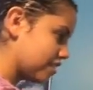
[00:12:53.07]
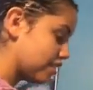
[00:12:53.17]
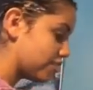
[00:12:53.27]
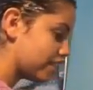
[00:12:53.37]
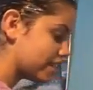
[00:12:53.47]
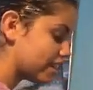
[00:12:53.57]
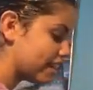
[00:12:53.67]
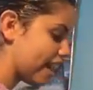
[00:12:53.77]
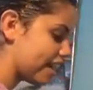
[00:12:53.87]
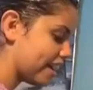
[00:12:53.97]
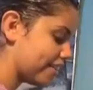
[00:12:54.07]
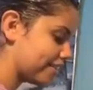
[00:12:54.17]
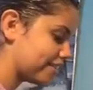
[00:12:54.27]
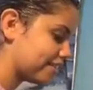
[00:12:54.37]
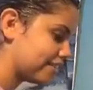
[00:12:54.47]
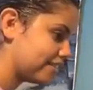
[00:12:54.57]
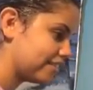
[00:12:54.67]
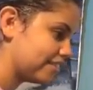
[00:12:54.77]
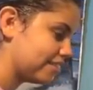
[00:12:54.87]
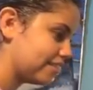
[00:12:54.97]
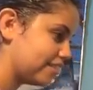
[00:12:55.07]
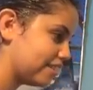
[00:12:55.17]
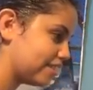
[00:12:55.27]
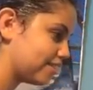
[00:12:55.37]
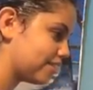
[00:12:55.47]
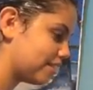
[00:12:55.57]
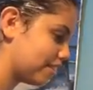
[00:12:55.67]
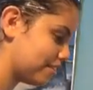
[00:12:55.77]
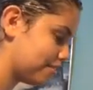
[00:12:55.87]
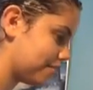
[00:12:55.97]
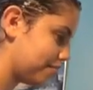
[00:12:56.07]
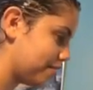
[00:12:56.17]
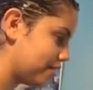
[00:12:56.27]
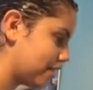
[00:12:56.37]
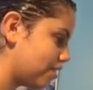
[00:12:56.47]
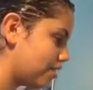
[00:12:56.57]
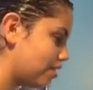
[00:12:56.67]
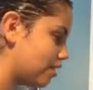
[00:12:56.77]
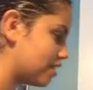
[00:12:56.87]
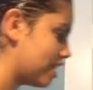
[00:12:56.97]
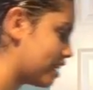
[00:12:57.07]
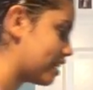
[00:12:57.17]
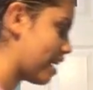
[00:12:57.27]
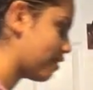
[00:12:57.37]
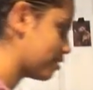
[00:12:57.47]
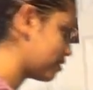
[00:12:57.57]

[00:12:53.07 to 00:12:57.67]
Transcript: No, take the cat out. It's gonna... No, take it out.